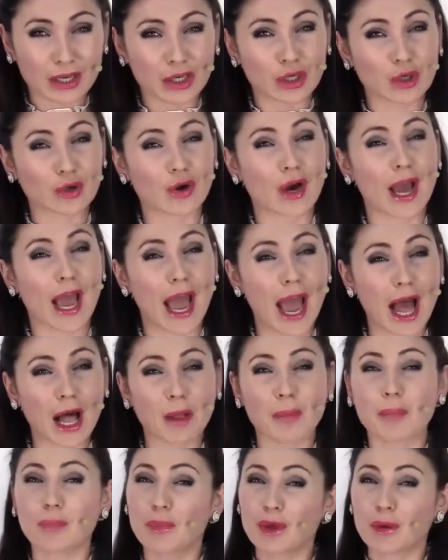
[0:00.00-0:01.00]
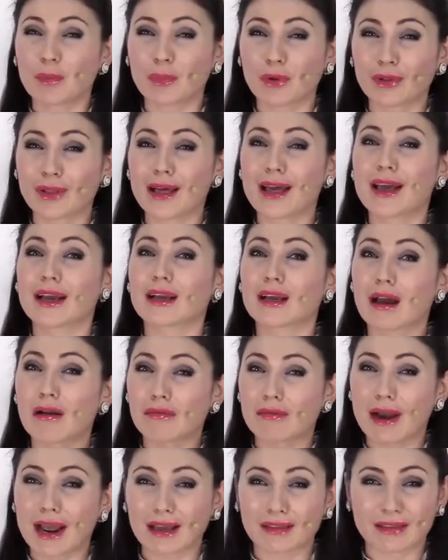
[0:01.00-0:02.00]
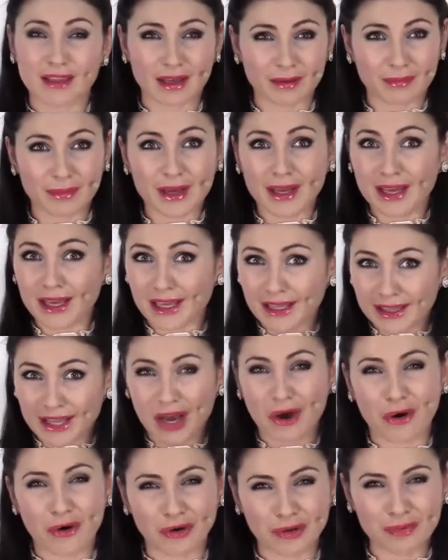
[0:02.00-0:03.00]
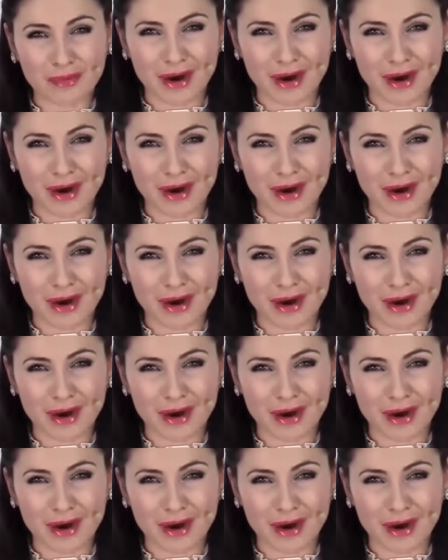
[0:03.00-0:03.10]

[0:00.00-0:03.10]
you help people correct them in their own